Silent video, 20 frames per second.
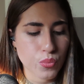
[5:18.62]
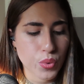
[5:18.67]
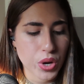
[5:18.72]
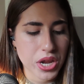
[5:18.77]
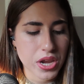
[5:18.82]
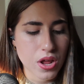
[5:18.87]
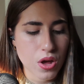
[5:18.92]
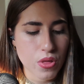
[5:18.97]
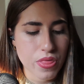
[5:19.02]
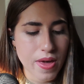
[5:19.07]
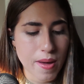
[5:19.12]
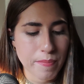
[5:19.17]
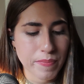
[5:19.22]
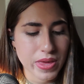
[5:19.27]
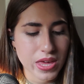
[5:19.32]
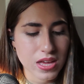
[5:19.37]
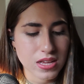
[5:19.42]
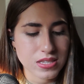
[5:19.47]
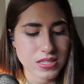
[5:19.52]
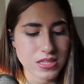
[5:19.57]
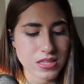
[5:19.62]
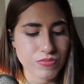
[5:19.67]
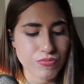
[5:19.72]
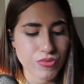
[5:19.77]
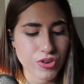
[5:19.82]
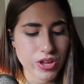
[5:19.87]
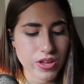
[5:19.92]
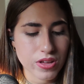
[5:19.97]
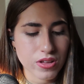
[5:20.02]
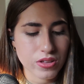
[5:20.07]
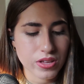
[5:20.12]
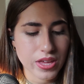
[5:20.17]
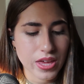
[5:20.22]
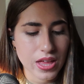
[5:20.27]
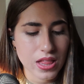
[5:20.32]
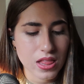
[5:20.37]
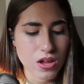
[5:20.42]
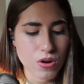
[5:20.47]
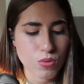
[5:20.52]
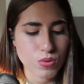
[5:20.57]
We know them because the real
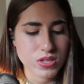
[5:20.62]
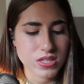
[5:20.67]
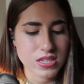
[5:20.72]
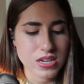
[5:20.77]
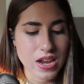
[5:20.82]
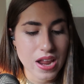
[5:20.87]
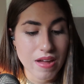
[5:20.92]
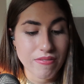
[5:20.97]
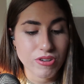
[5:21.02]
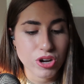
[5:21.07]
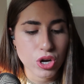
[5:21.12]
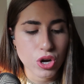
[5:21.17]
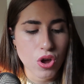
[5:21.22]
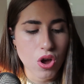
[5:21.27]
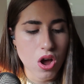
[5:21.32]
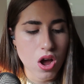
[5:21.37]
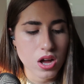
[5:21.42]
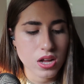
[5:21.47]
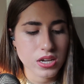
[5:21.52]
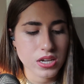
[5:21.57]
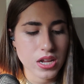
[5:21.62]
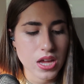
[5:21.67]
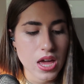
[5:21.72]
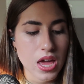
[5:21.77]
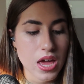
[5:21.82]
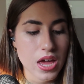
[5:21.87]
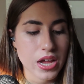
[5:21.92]
killer was never caught.